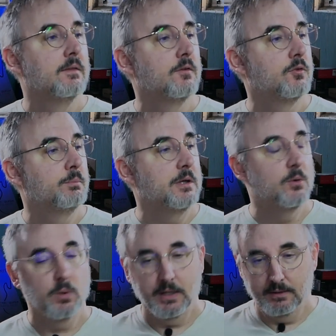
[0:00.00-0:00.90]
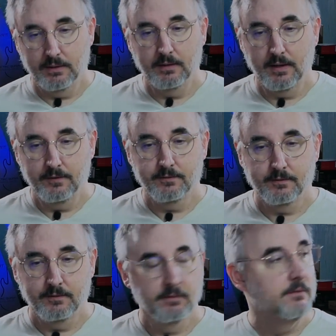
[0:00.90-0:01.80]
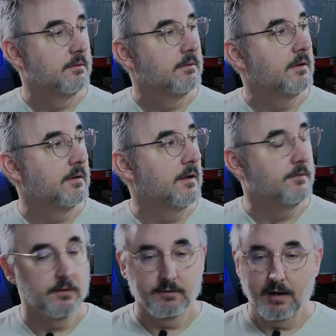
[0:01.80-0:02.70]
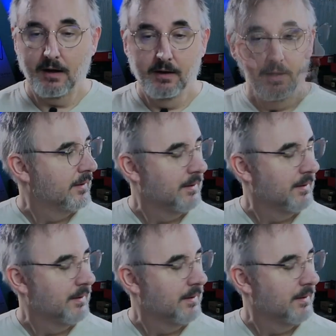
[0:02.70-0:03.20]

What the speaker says: this would be quite a nice guitar.